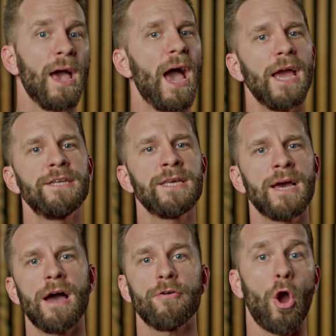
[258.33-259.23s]

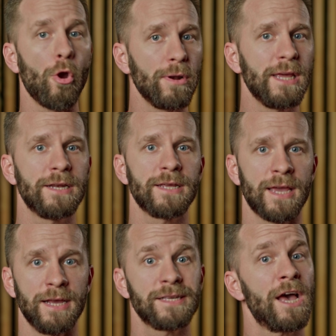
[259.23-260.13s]
ATR only
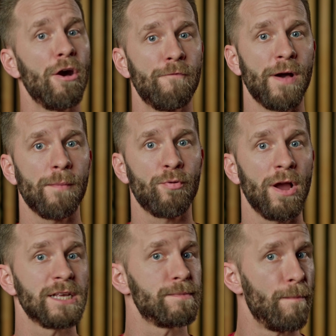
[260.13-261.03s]
indicates how far
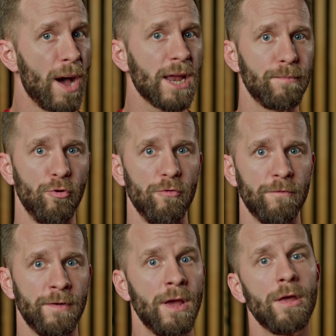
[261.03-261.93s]
price might move,
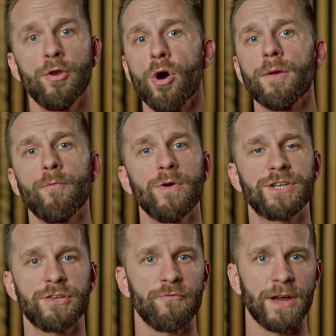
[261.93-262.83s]
not which
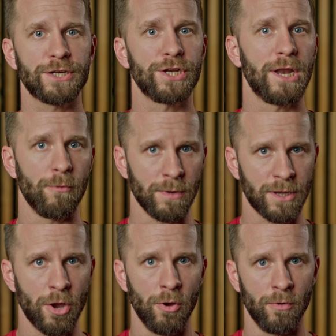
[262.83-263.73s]
direction it will
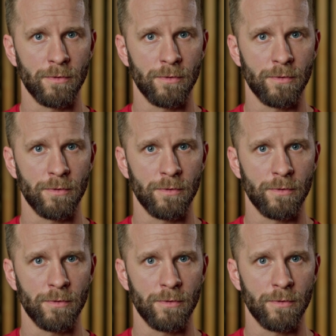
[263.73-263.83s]
go.